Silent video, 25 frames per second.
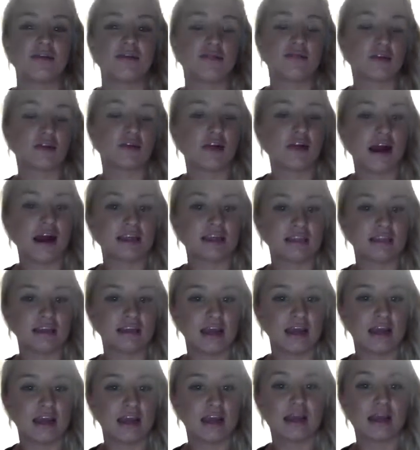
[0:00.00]

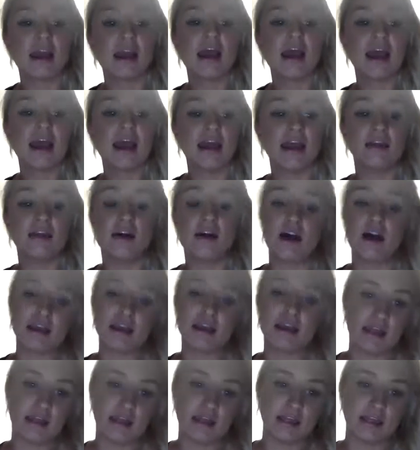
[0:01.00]
procrastinating and not
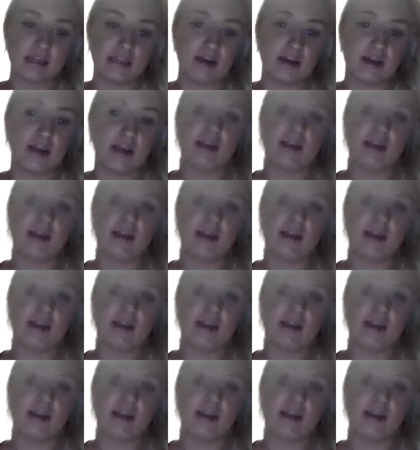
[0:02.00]
getting it done